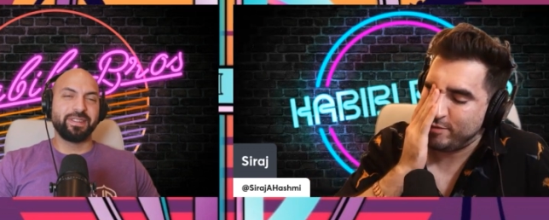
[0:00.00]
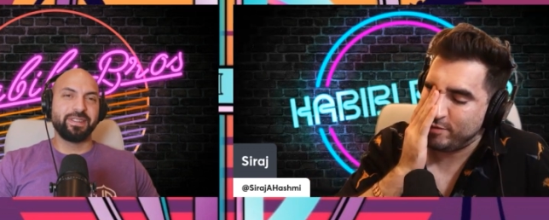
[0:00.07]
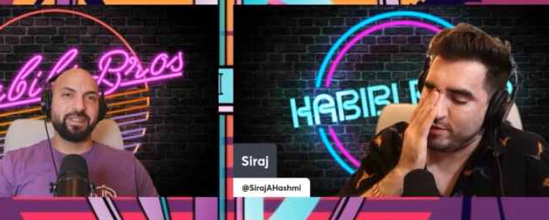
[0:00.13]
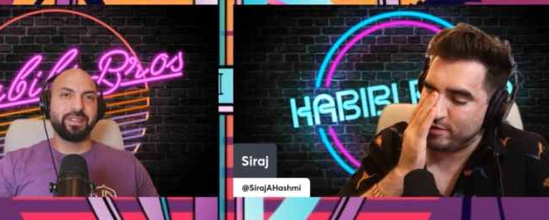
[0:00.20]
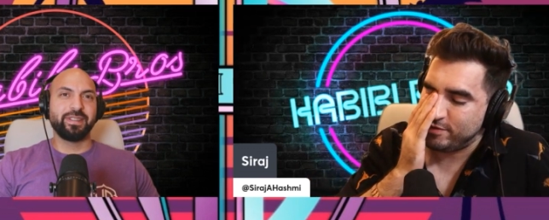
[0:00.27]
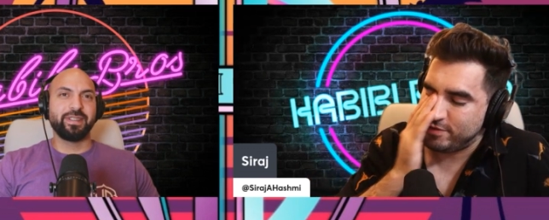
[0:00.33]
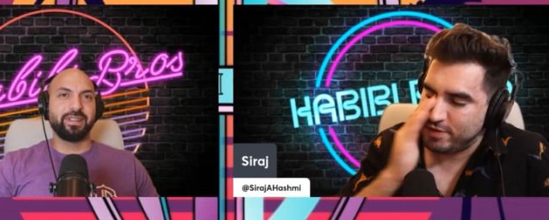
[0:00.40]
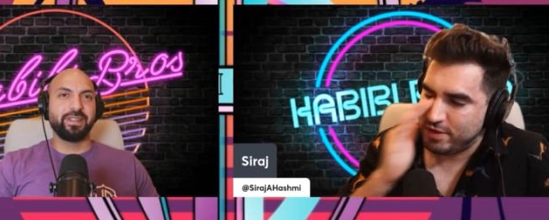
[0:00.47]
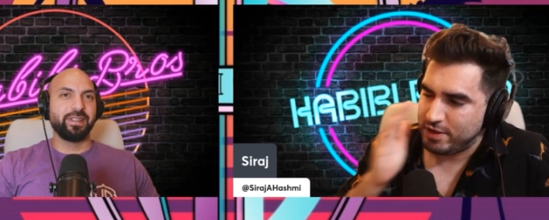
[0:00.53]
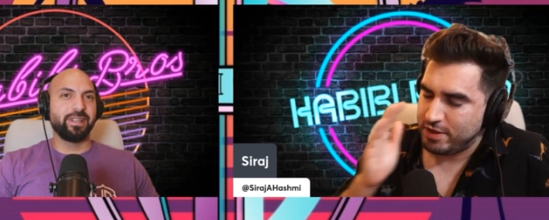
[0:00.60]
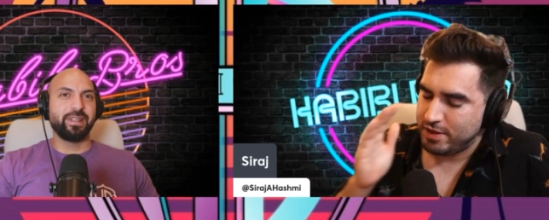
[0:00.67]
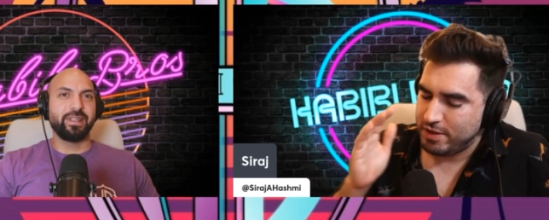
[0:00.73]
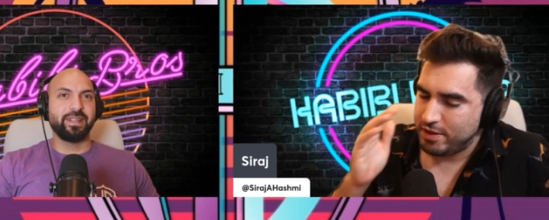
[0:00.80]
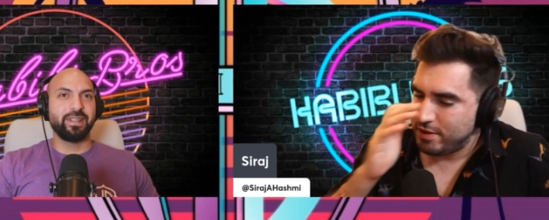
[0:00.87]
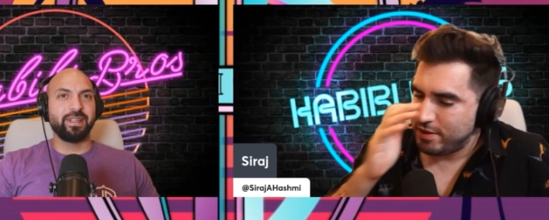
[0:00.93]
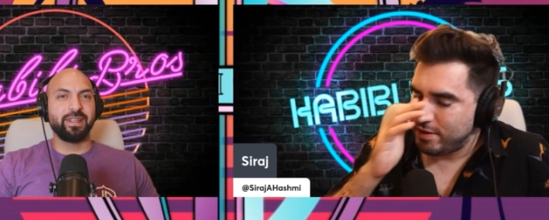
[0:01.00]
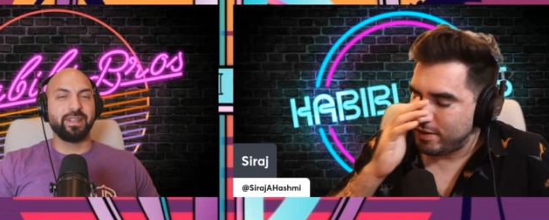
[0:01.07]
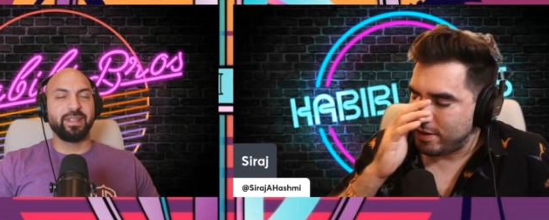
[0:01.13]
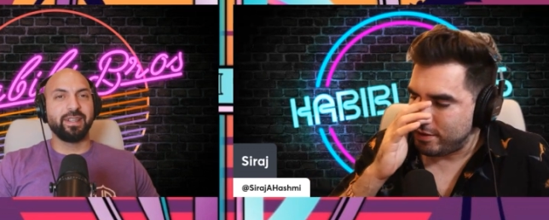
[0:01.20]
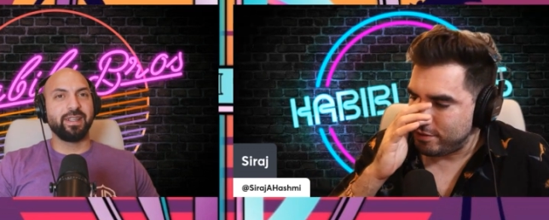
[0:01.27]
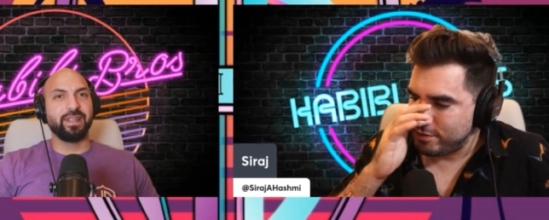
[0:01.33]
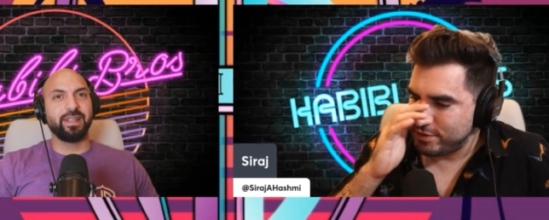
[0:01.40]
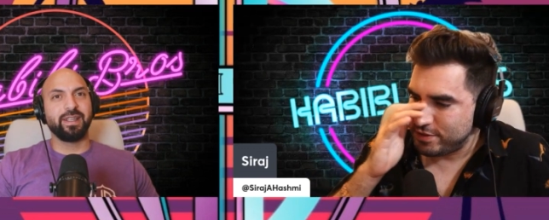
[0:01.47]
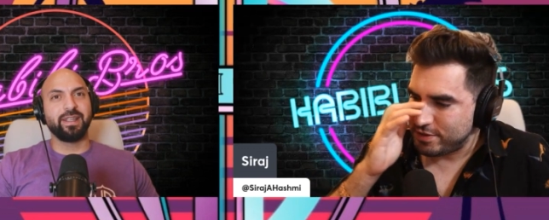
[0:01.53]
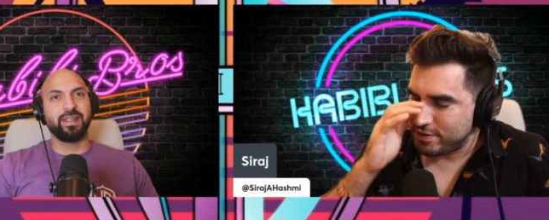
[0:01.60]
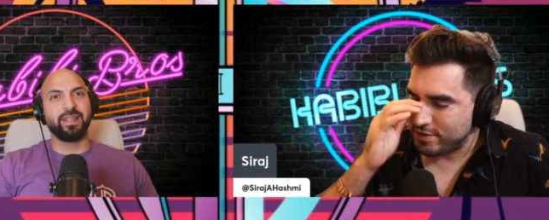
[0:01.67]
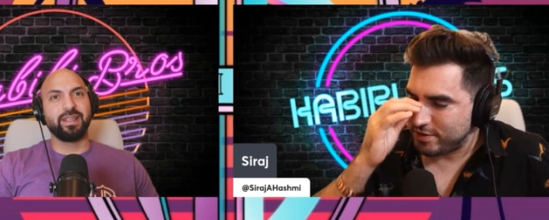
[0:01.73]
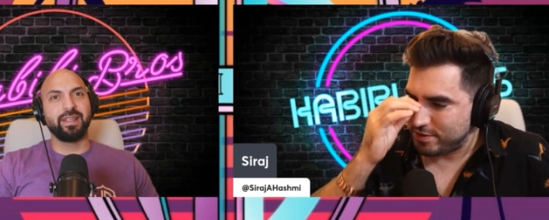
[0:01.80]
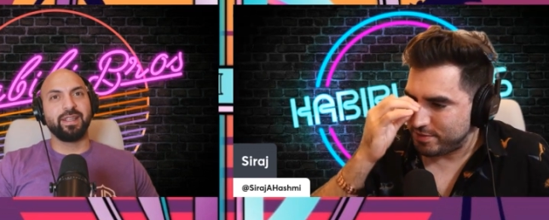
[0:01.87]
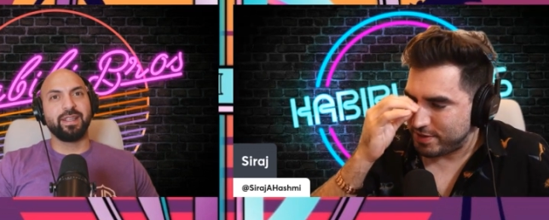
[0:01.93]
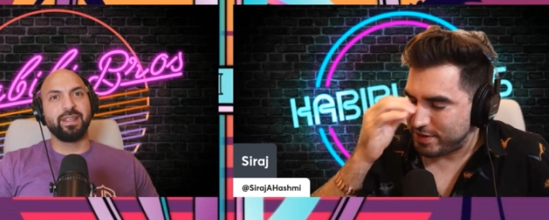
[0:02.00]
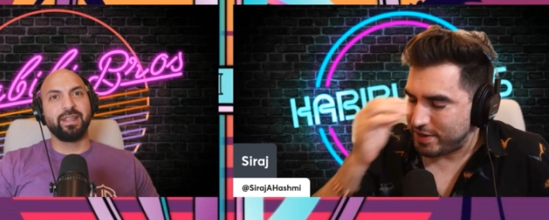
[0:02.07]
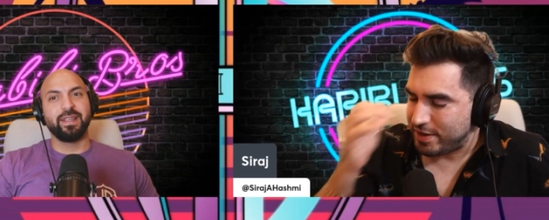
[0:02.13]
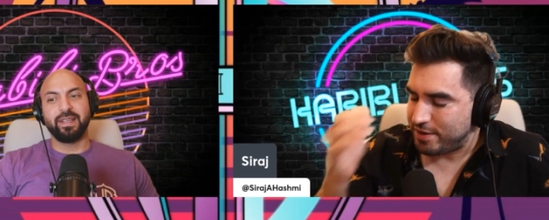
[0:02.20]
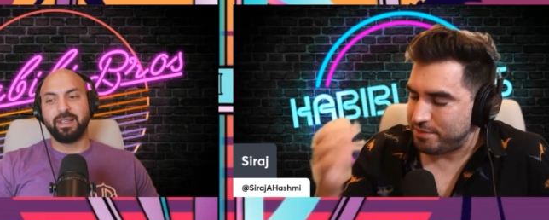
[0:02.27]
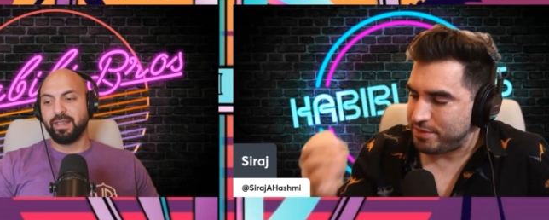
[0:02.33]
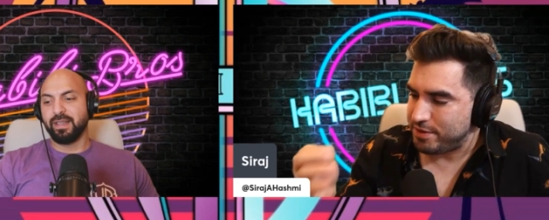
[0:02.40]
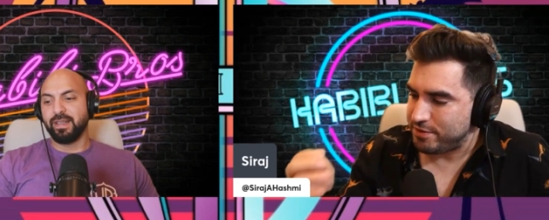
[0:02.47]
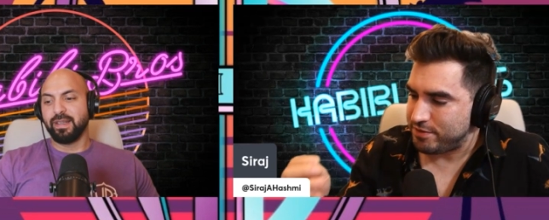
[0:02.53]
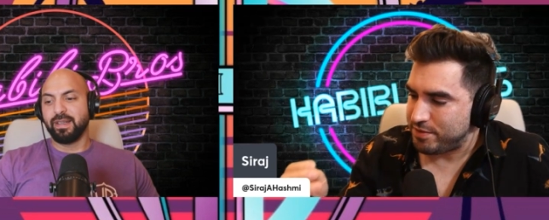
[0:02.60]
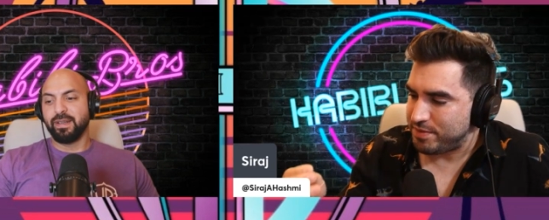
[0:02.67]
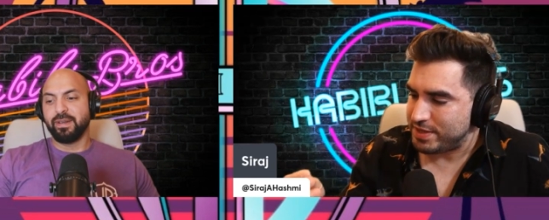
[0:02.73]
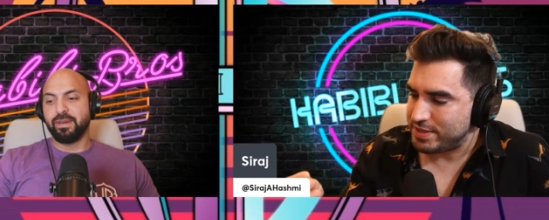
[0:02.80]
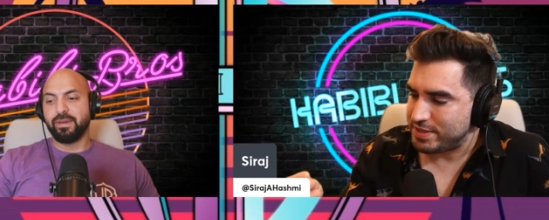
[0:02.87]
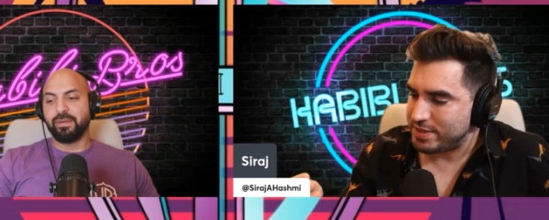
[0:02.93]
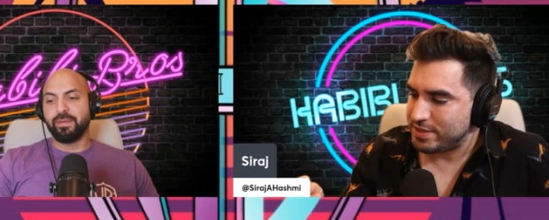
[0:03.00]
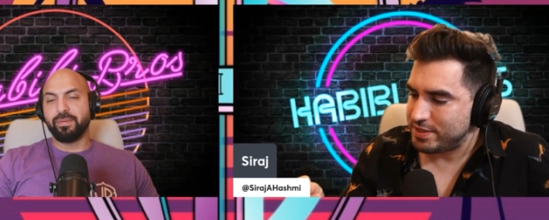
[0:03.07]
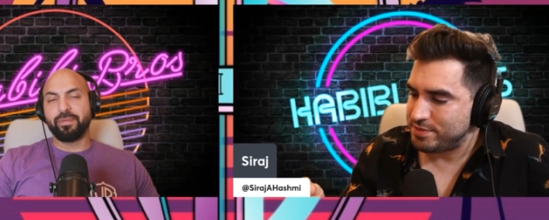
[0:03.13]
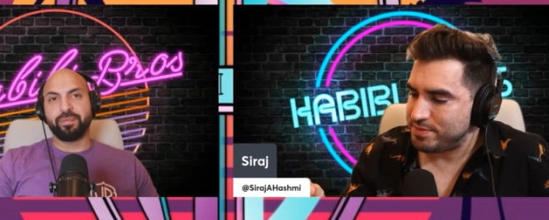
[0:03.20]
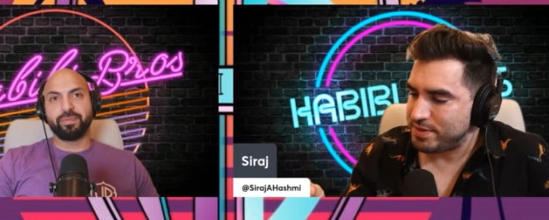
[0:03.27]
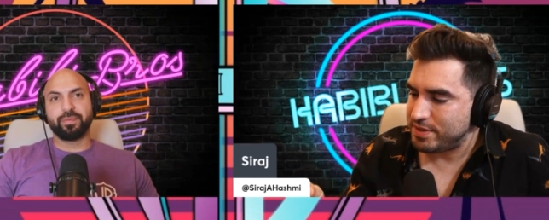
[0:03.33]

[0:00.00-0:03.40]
Speaker 1: I mean, I know we're talking about how big of a mess it is,